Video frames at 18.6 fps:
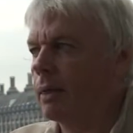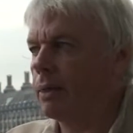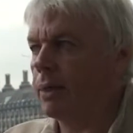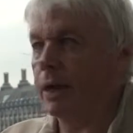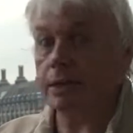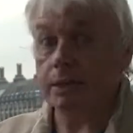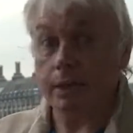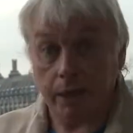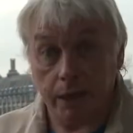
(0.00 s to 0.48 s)

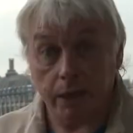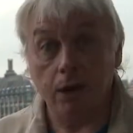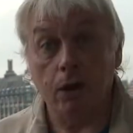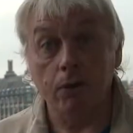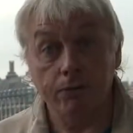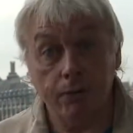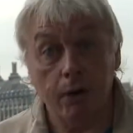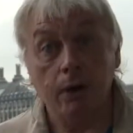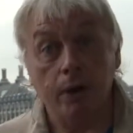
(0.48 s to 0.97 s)
they did it
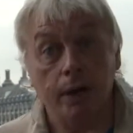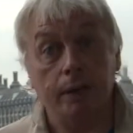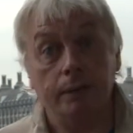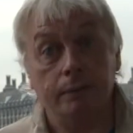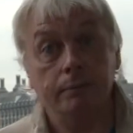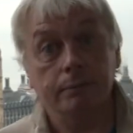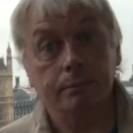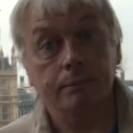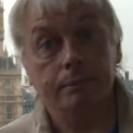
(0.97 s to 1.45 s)
covertly,
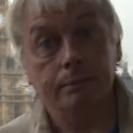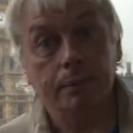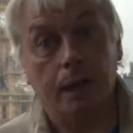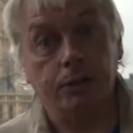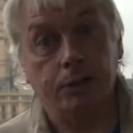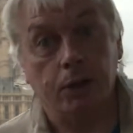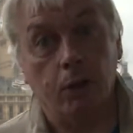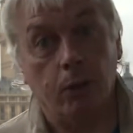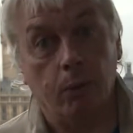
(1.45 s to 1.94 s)

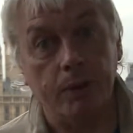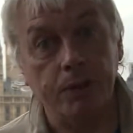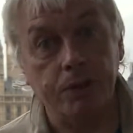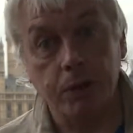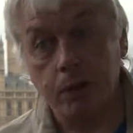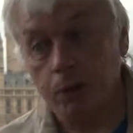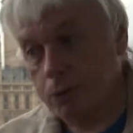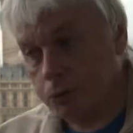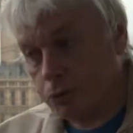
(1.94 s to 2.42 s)
as they always
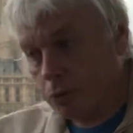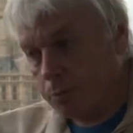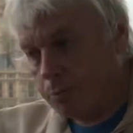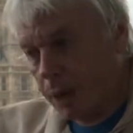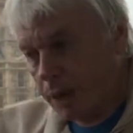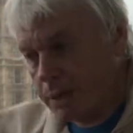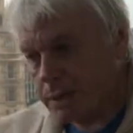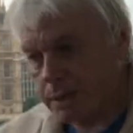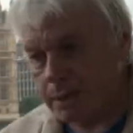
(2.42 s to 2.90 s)
do, through
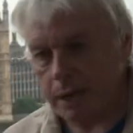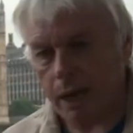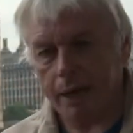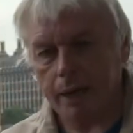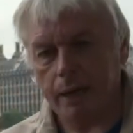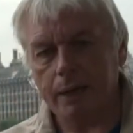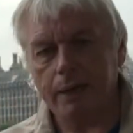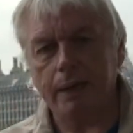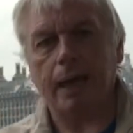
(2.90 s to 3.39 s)
places
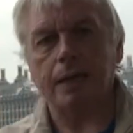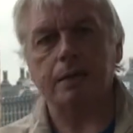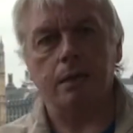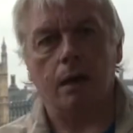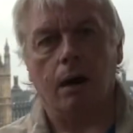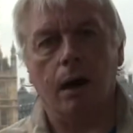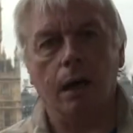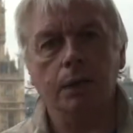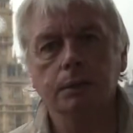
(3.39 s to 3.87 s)
like
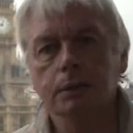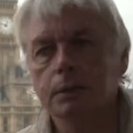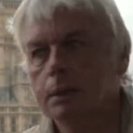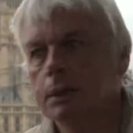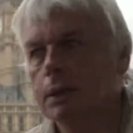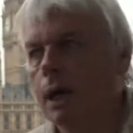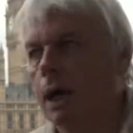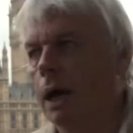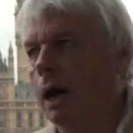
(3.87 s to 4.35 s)
Qatar
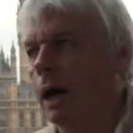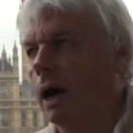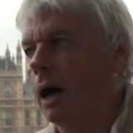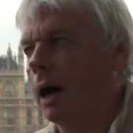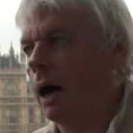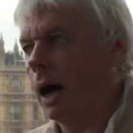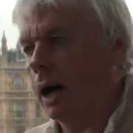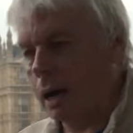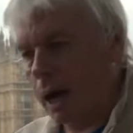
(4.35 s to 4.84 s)

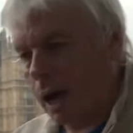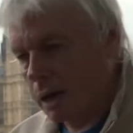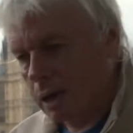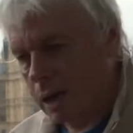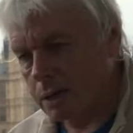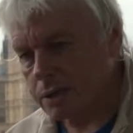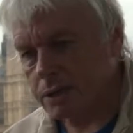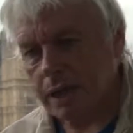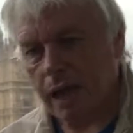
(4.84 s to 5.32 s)

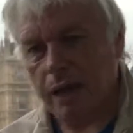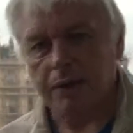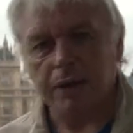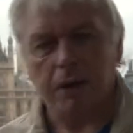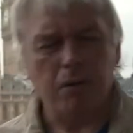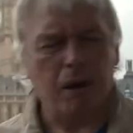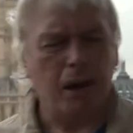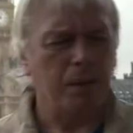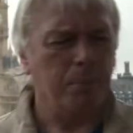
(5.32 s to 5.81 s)
and
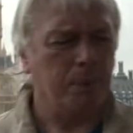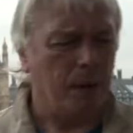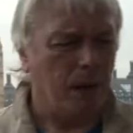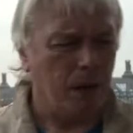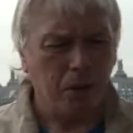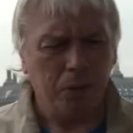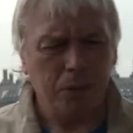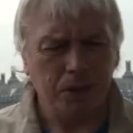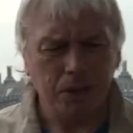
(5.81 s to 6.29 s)
Saudi
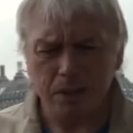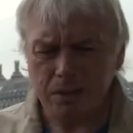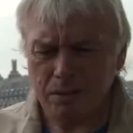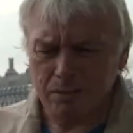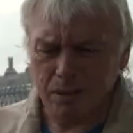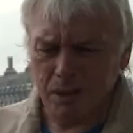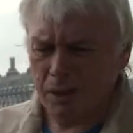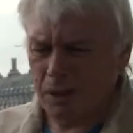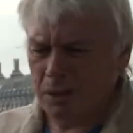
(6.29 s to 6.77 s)
Arabia, who are
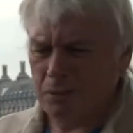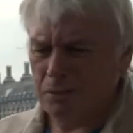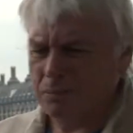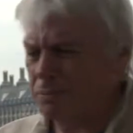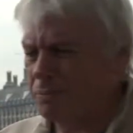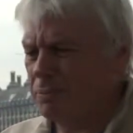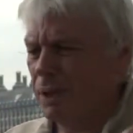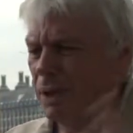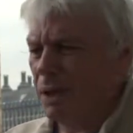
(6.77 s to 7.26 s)
just,
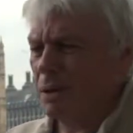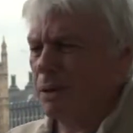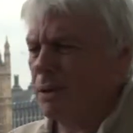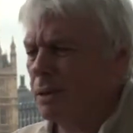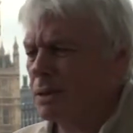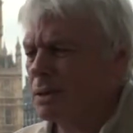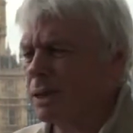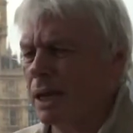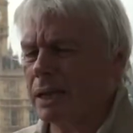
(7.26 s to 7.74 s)

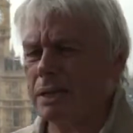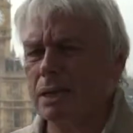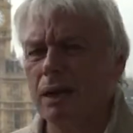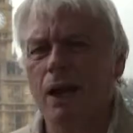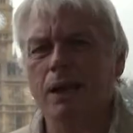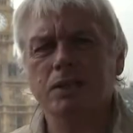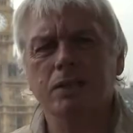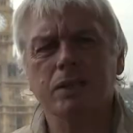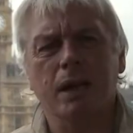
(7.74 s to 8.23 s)

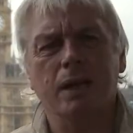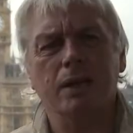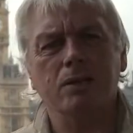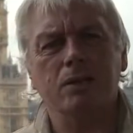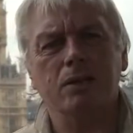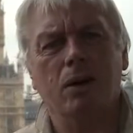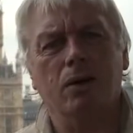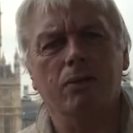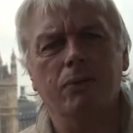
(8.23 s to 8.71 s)
satellite
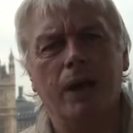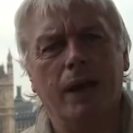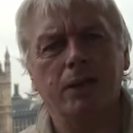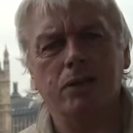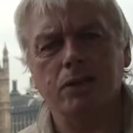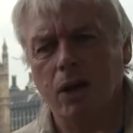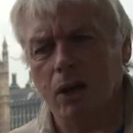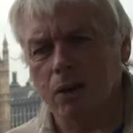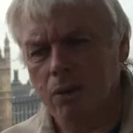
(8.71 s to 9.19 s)
states of
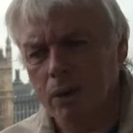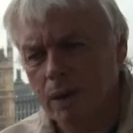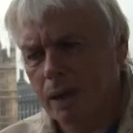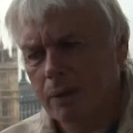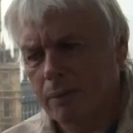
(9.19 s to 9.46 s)
NATO